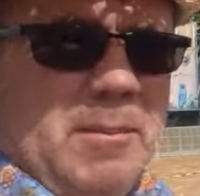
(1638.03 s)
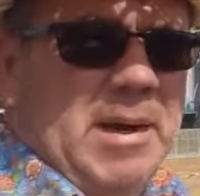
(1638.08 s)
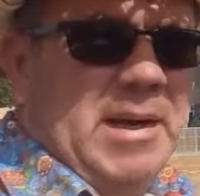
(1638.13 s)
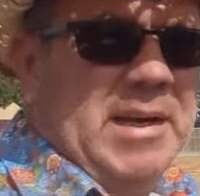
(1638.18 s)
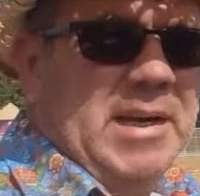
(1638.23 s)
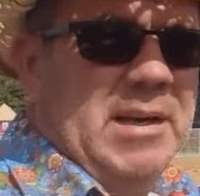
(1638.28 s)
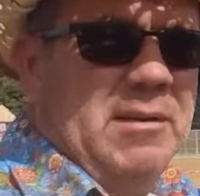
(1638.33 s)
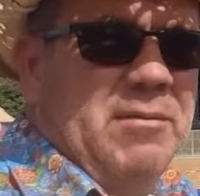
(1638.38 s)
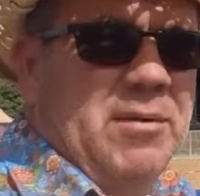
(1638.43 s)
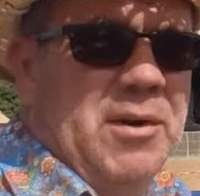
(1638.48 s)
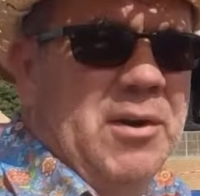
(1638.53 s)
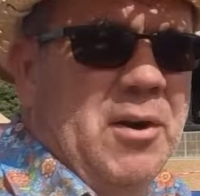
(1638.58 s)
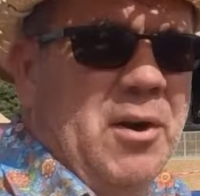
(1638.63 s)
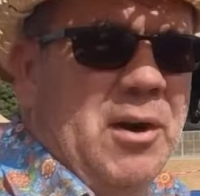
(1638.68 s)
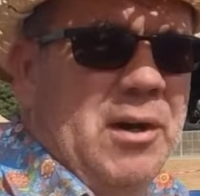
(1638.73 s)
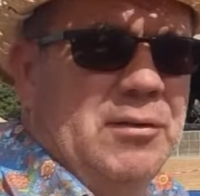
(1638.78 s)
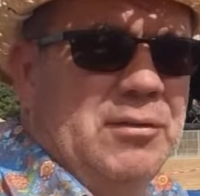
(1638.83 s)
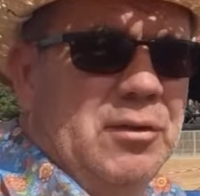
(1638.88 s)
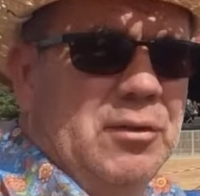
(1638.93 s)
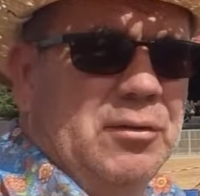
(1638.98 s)
Making for a
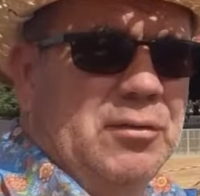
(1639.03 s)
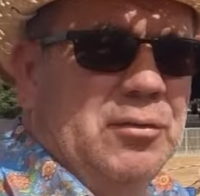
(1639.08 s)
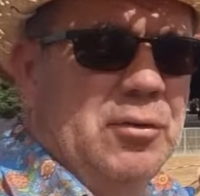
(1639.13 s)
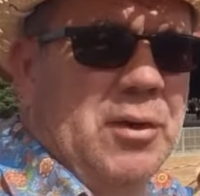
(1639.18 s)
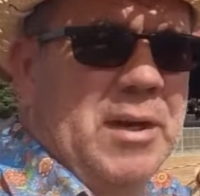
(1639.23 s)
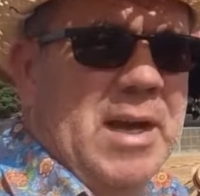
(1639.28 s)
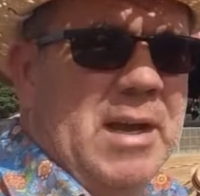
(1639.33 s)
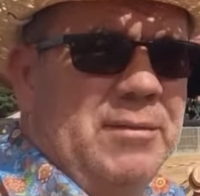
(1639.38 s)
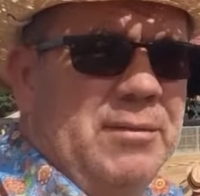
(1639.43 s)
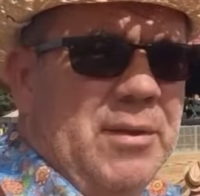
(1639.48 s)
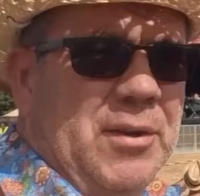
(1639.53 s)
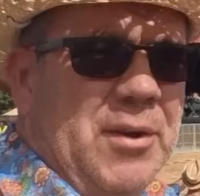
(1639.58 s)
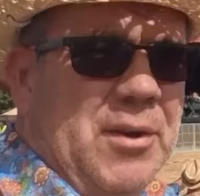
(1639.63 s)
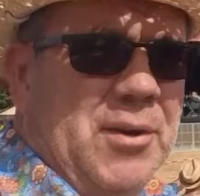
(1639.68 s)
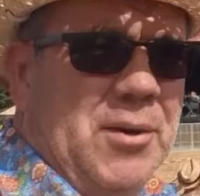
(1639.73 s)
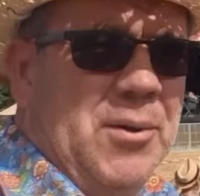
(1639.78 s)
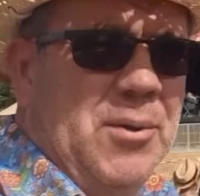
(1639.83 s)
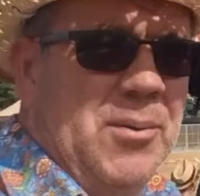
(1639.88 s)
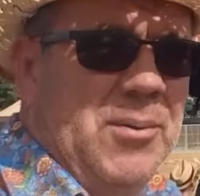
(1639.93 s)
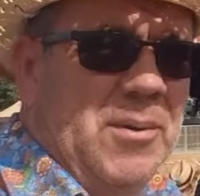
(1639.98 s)
nice sunny
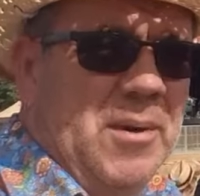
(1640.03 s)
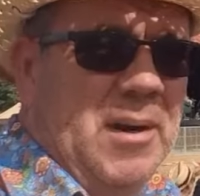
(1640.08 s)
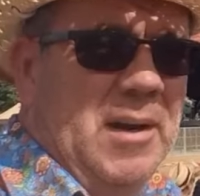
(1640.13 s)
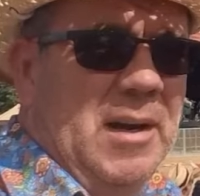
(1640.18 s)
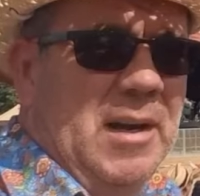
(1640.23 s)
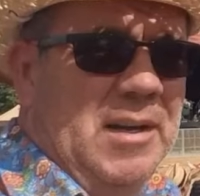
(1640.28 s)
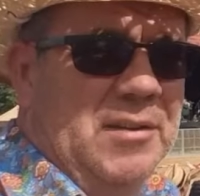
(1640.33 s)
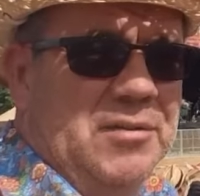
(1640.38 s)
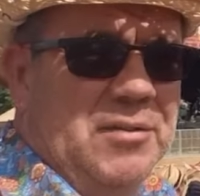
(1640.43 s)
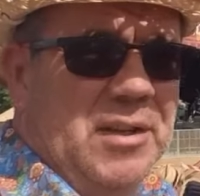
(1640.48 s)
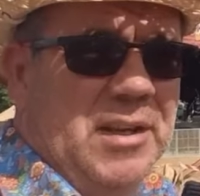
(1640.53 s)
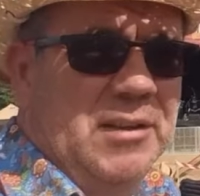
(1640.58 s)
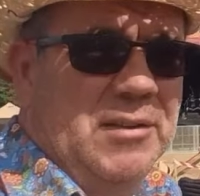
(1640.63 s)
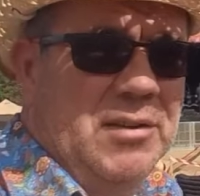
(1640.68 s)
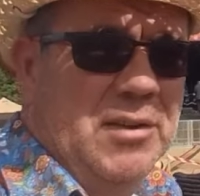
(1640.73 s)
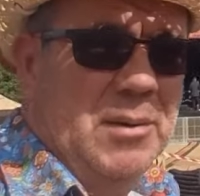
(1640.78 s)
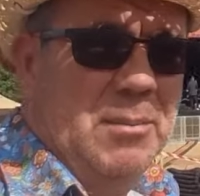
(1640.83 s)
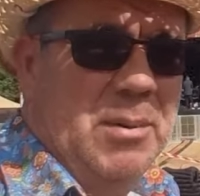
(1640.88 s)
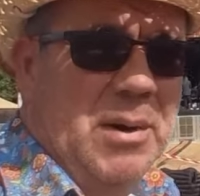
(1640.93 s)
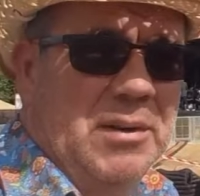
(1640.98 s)
afternoon listening
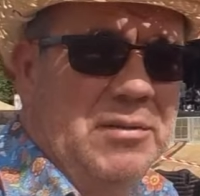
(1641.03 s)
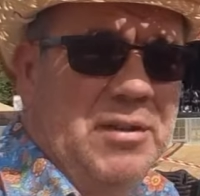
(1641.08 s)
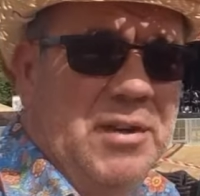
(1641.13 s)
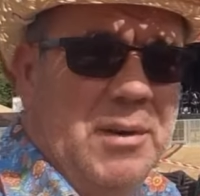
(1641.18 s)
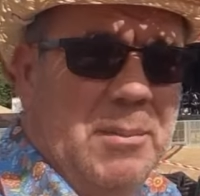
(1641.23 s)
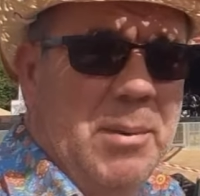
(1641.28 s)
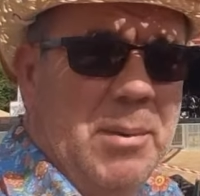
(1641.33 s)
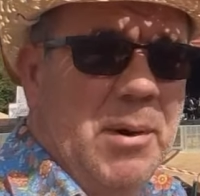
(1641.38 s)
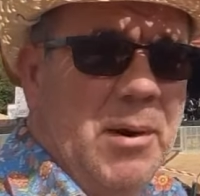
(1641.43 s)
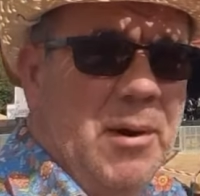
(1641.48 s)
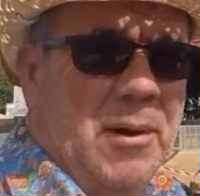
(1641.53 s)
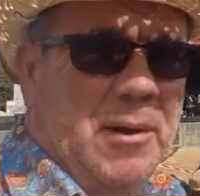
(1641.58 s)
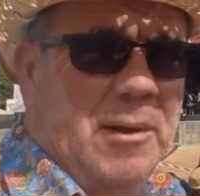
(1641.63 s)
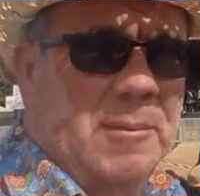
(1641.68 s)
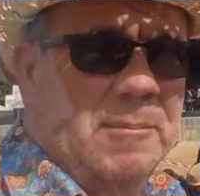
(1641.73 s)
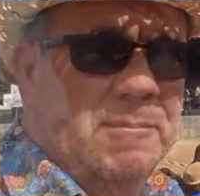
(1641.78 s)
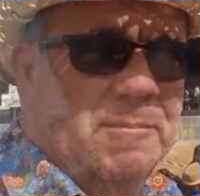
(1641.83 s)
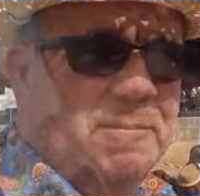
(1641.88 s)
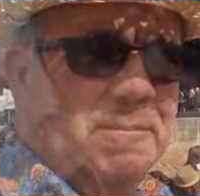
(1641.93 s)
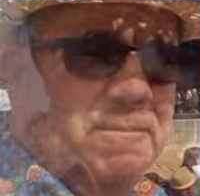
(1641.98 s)
to the brass in the
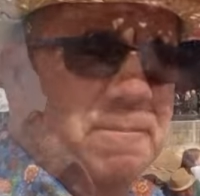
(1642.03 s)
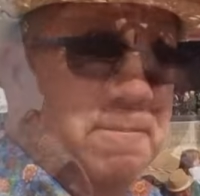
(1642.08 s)
park.